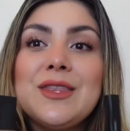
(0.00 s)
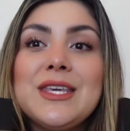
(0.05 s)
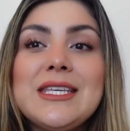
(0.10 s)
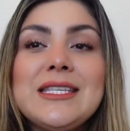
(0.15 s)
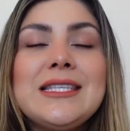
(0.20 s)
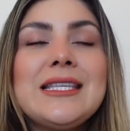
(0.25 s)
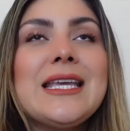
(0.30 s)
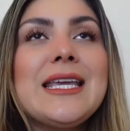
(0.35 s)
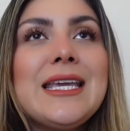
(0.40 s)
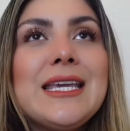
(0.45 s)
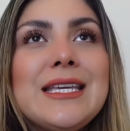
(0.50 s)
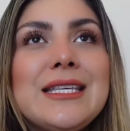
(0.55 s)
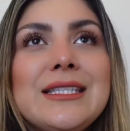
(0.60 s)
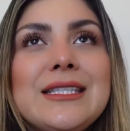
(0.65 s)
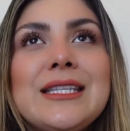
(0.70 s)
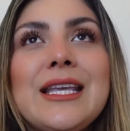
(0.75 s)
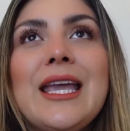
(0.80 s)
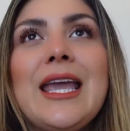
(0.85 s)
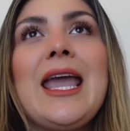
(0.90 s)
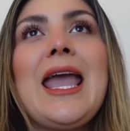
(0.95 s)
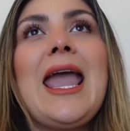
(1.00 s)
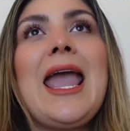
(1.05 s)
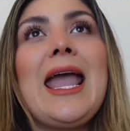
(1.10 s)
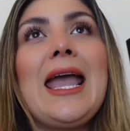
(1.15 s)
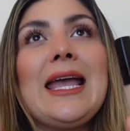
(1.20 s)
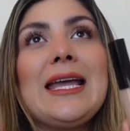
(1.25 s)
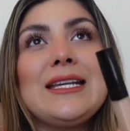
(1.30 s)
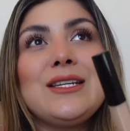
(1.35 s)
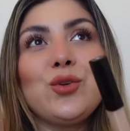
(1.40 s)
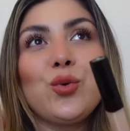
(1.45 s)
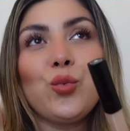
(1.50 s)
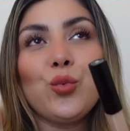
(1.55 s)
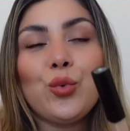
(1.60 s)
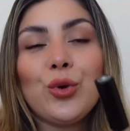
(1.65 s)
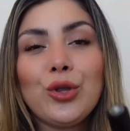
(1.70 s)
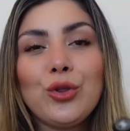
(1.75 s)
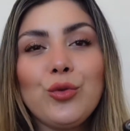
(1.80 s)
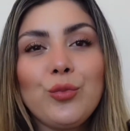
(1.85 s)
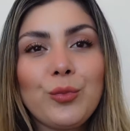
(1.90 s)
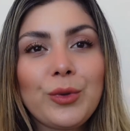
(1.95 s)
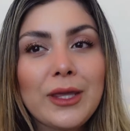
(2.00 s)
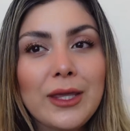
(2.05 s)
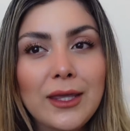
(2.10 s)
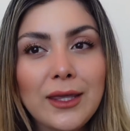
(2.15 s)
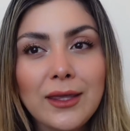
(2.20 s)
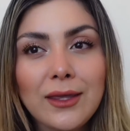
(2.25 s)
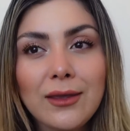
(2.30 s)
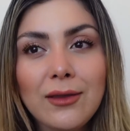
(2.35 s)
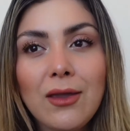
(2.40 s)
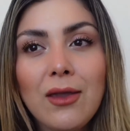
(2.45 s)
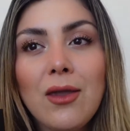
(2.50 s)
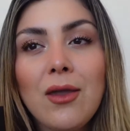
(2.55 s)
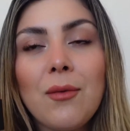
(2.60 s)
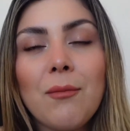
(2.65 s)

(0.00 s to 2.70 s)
this is and will be